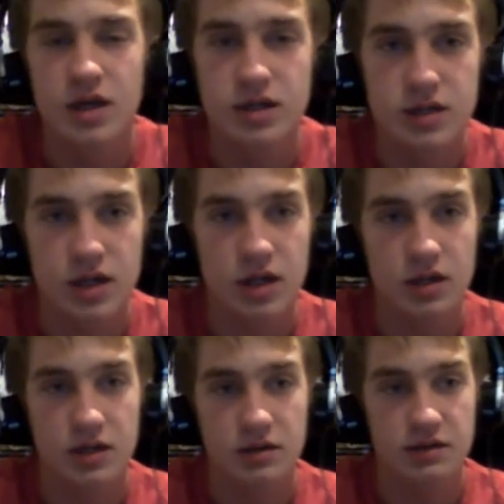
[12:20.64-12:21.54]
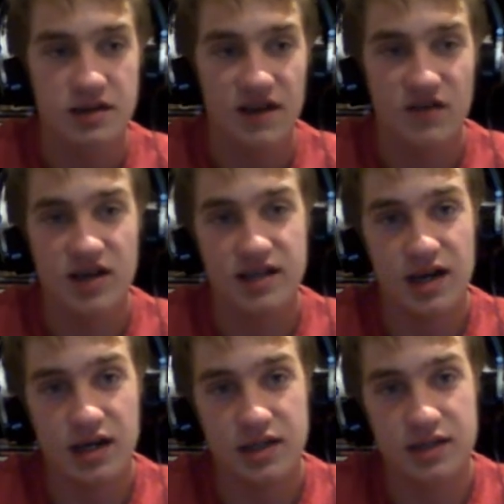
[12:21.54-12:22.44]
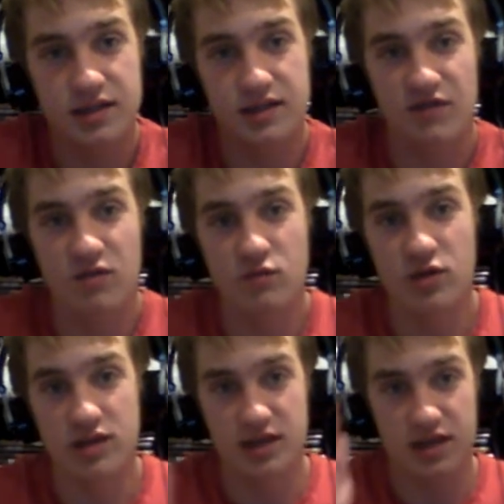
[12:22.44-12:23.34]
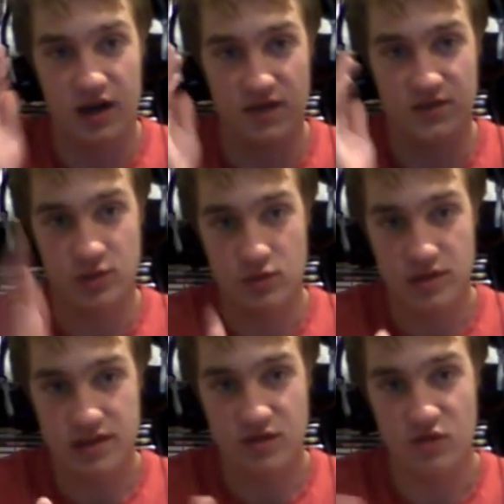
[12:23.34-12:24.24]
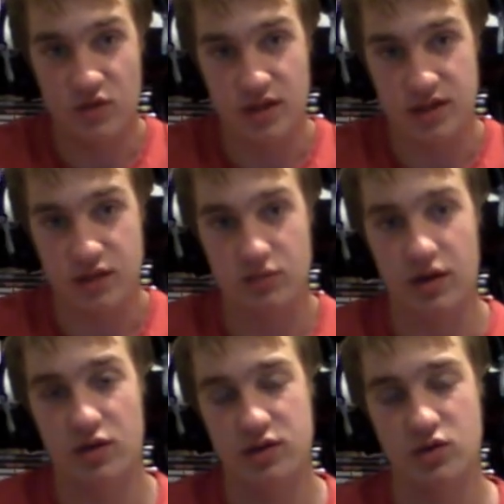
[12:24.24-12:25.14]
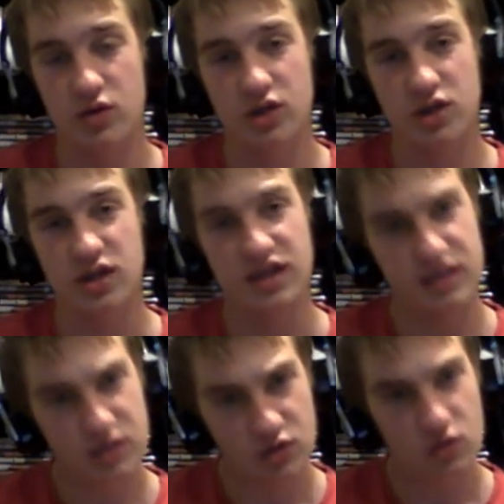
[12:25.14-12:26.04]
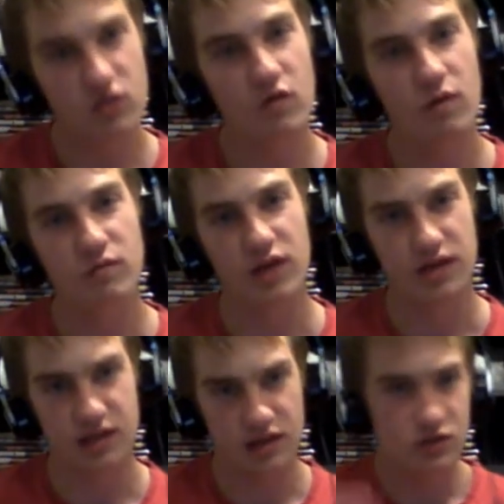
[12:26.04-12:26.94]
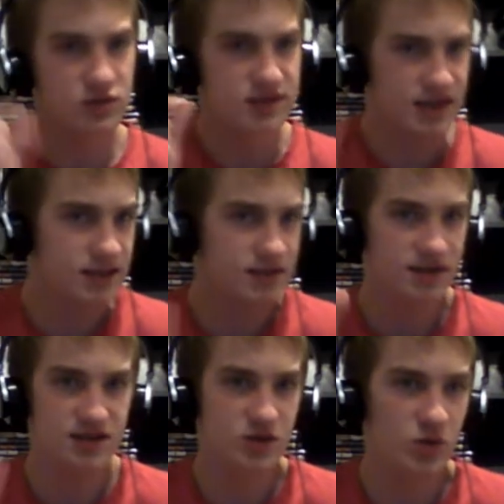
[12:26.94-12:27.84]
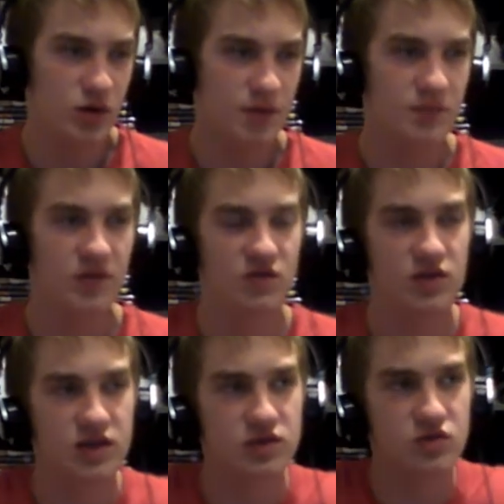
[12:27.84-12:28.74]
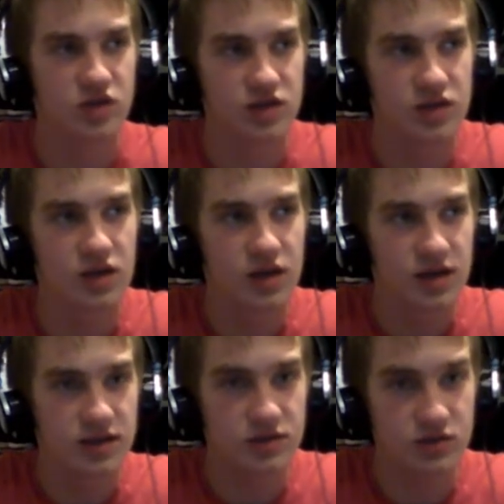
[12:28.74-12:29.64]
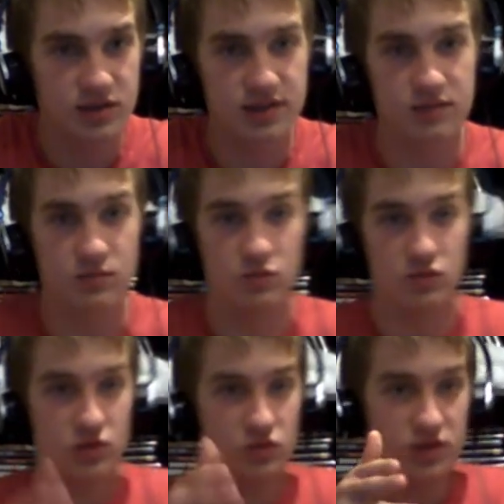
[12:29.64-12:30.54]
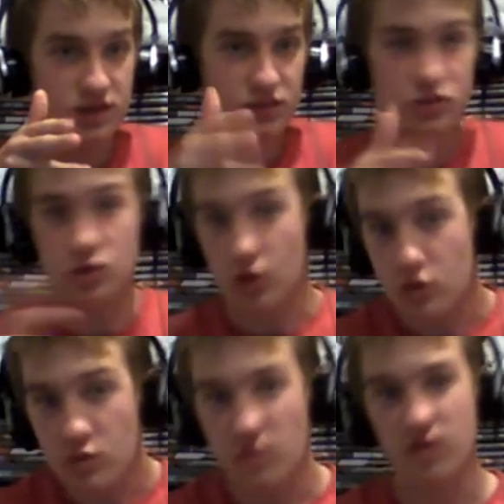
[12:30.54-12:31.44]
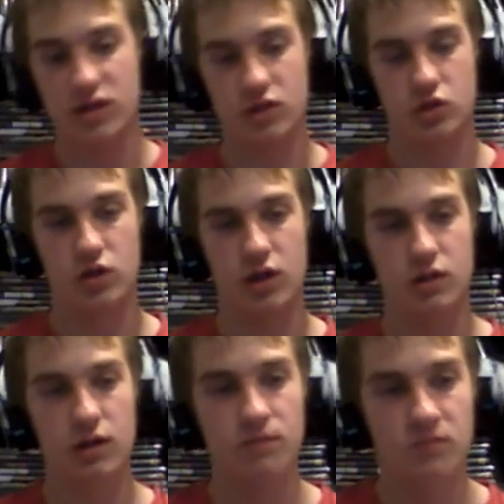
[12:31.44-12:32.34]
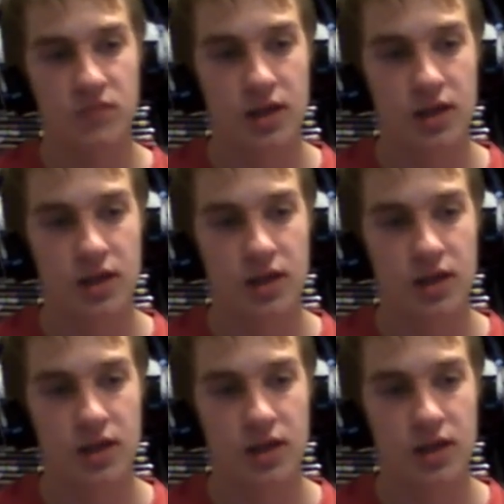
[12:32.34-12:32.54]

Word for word: So, yeah, I feel like uh, from what I've seen this. I feel like Daniel Myrick's direction is good from like the little scenes I saw. I feel like his direction is good. There's some really great cinematography in the trailer.